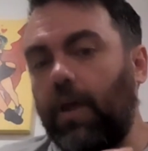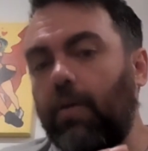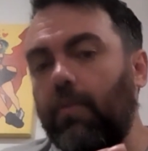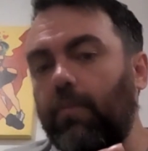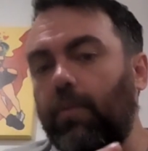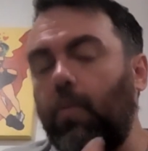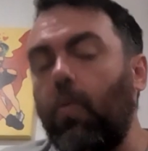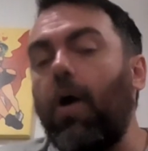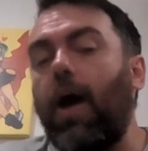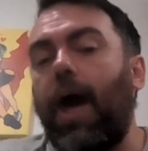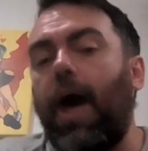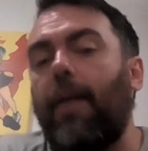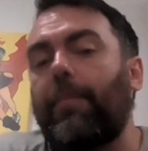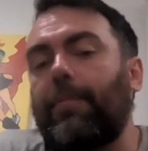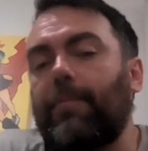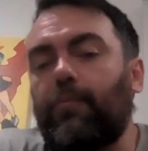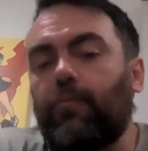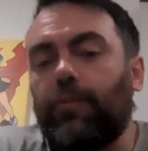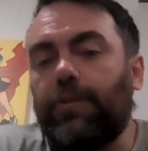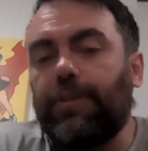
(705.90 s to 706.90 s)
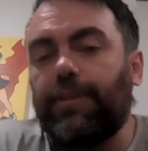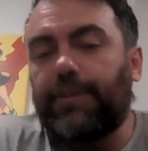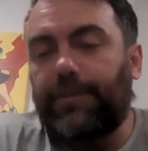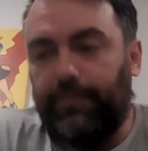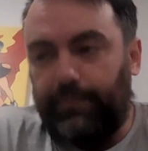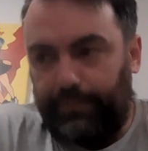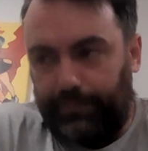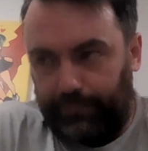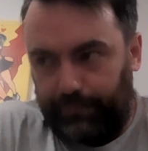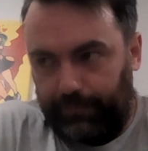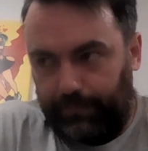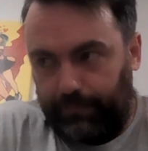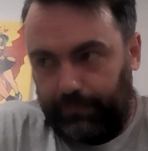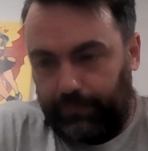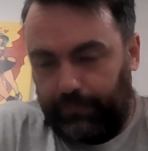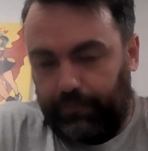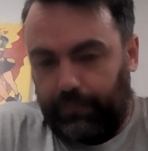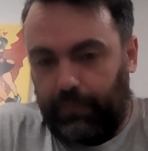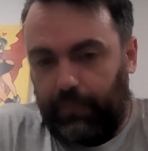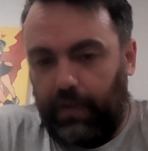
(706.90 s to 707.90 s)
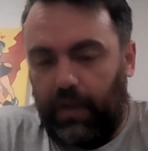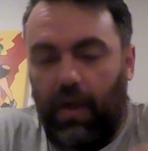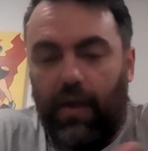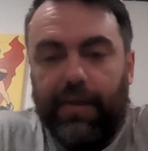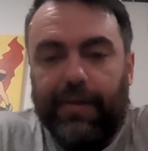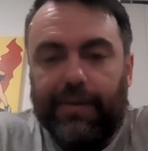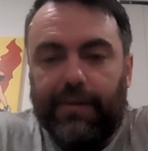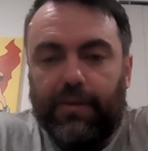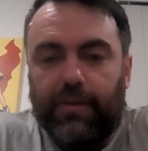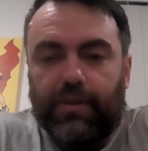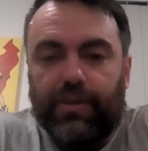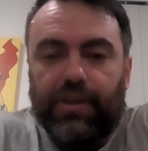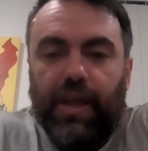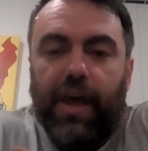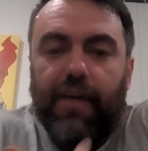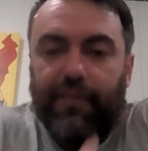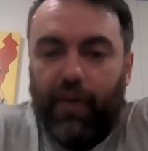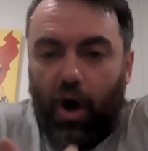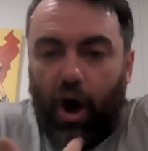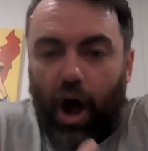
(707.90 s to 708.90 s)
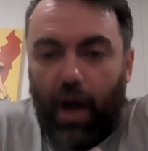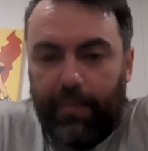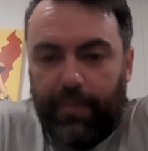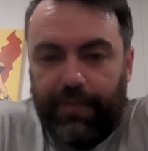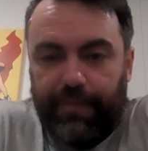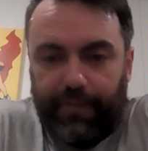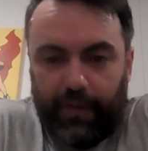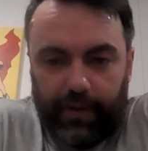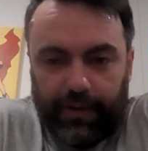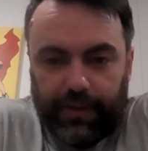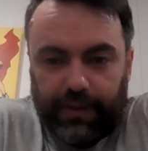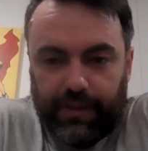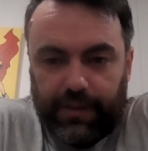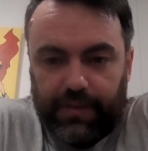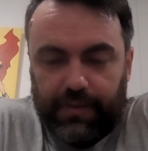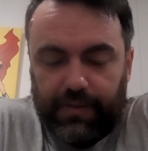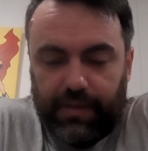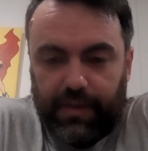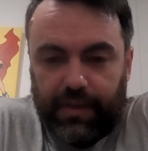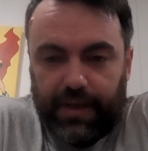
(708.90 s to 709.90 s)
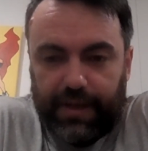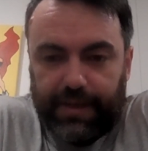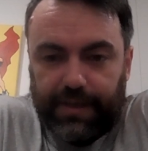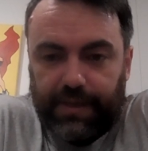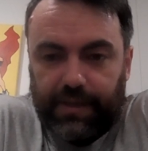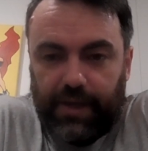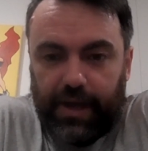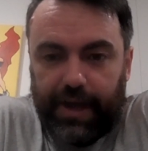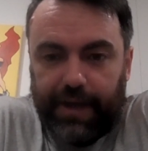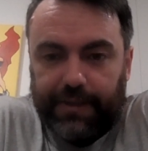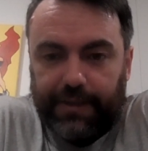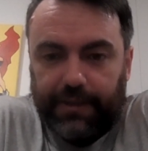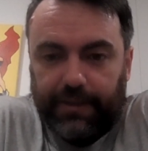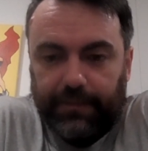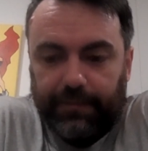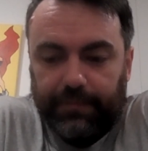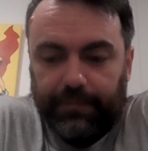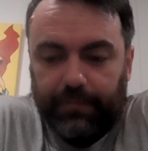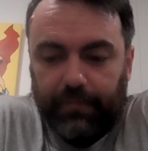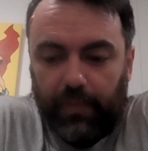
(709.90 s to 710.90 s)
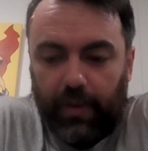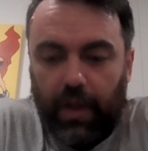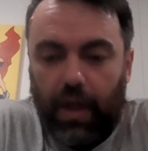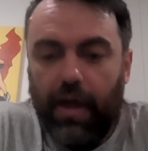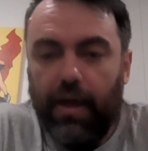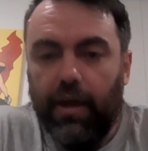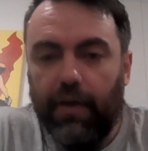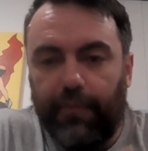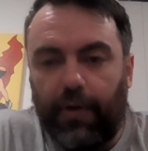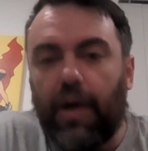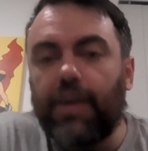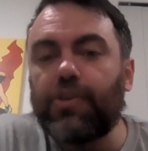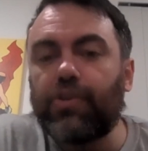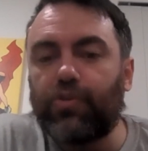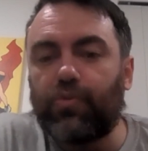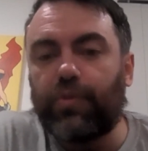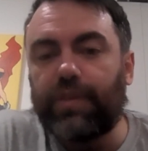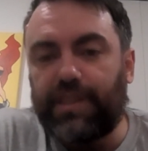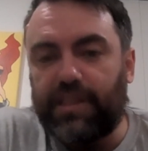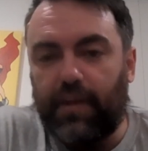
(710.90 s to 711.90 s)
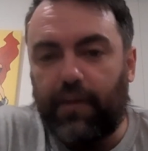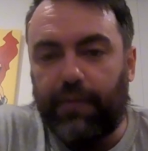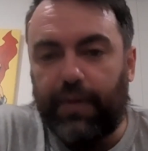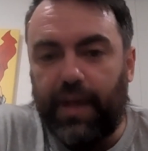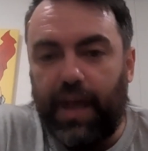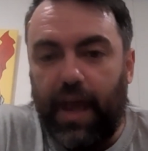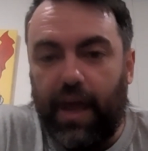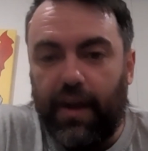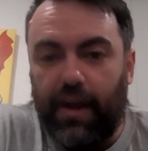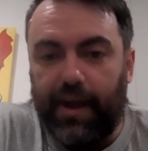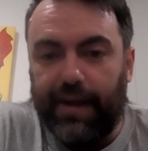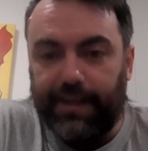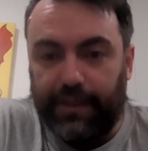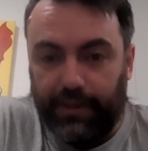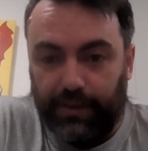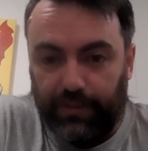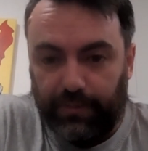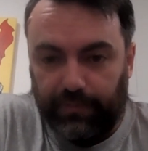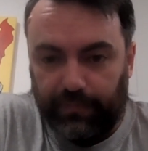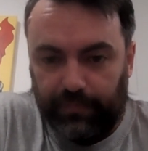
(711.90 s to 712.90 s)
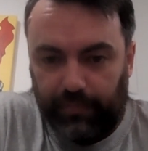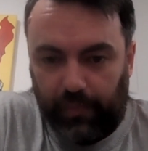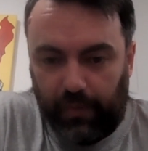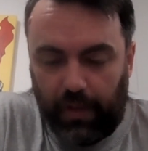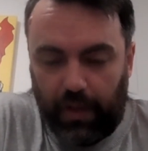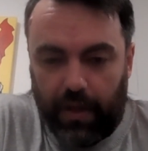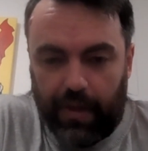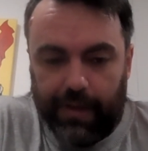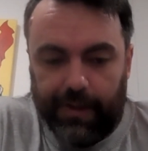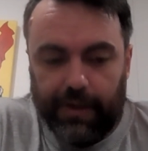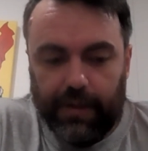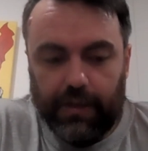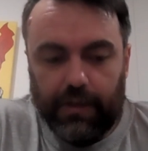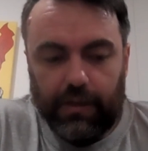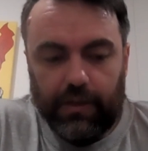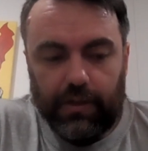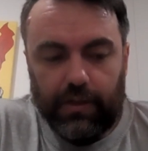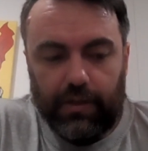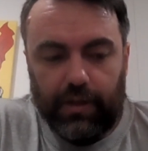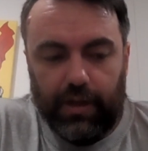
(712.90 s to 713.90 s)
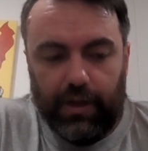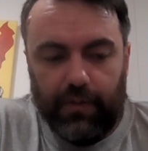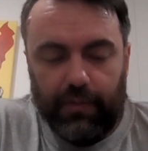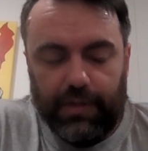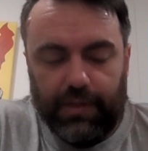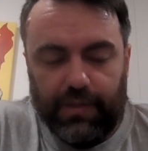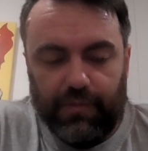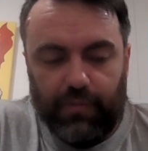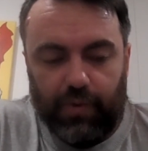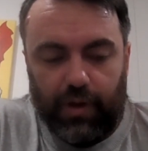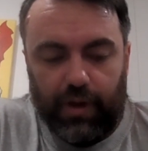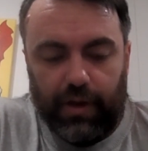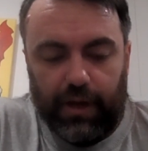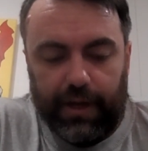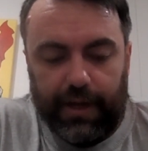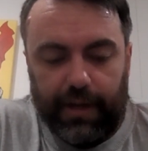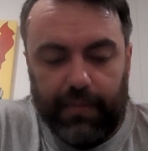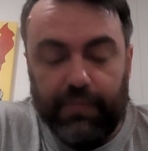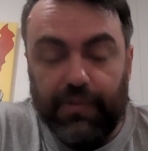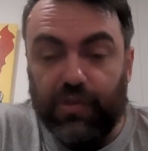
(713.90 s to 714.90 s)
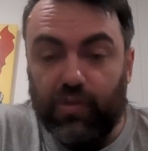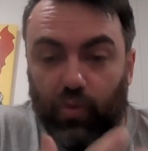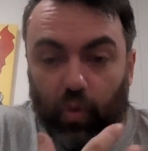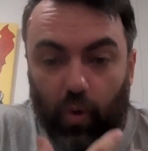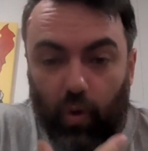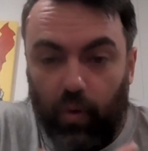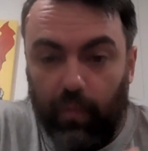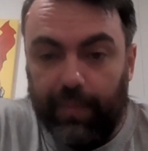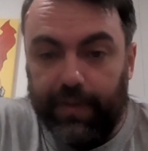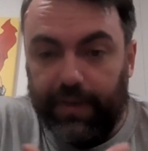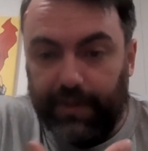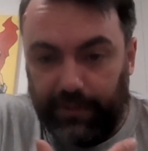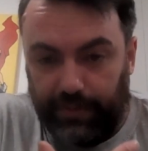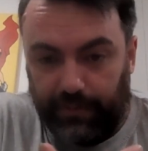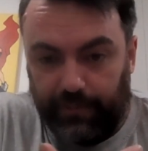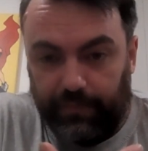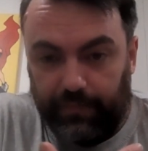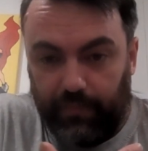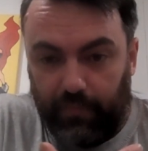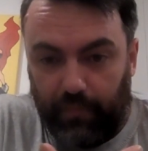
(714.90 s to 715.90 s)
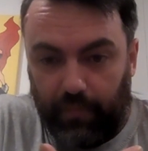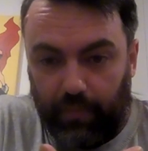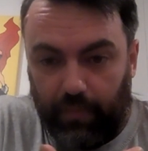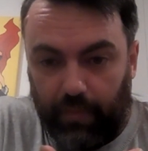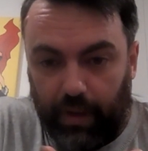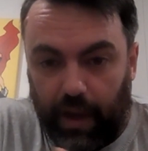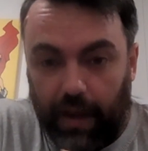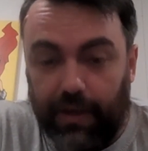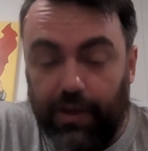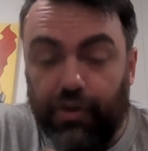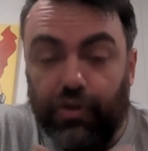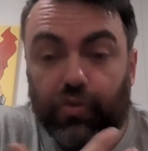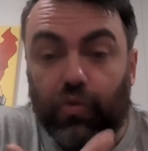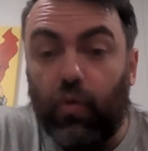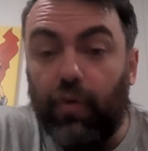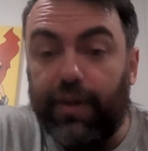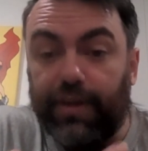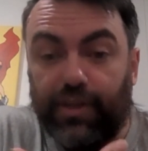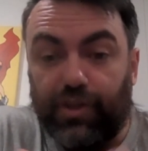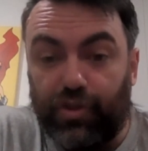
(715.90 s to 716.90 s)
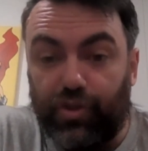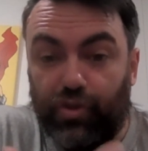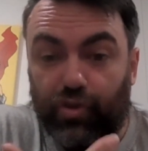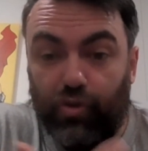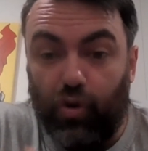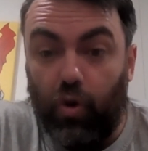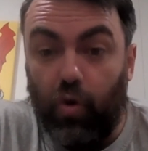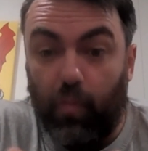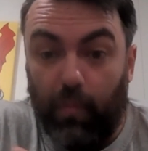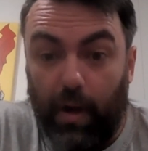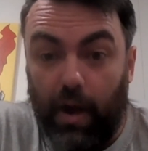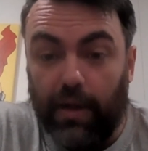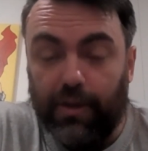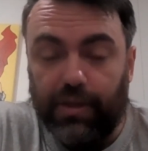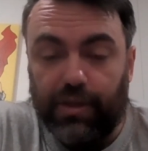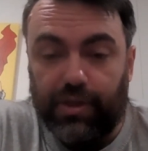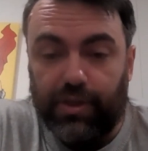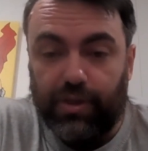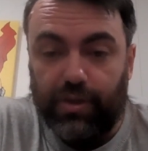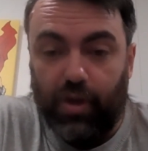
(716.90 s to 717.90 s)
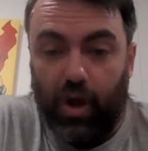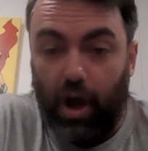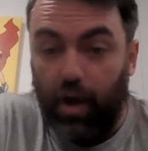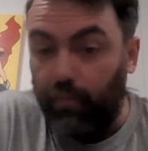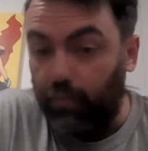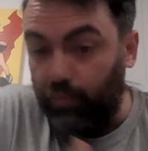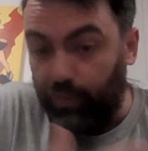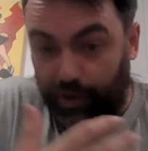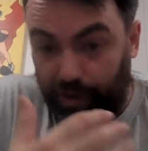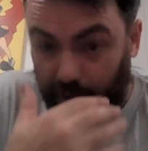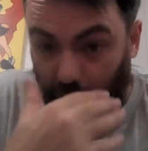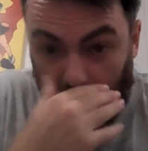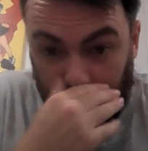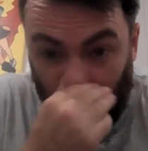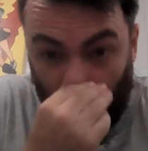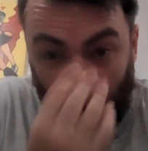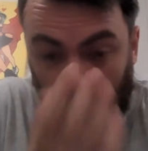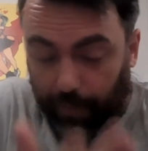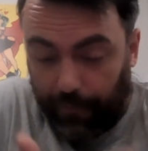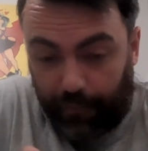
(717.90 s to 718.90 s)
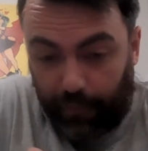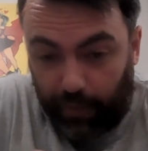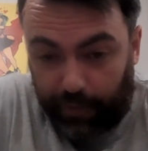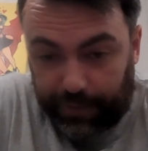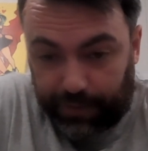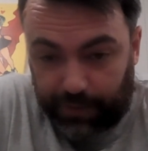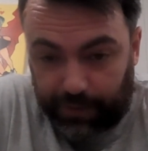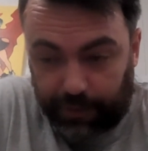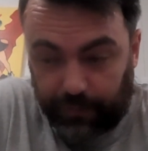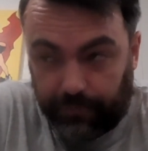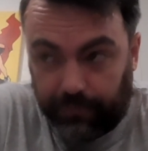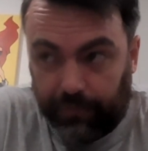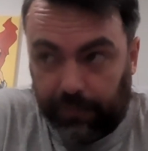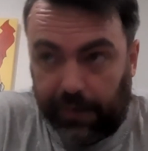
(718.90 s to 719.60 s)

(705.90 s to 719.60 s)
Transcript: But what happened was because I have a hyper focus on things, like if I enjoy something and I can, what's the word, like absorb it and enjoy it so much, I will just have a hyper focus on it.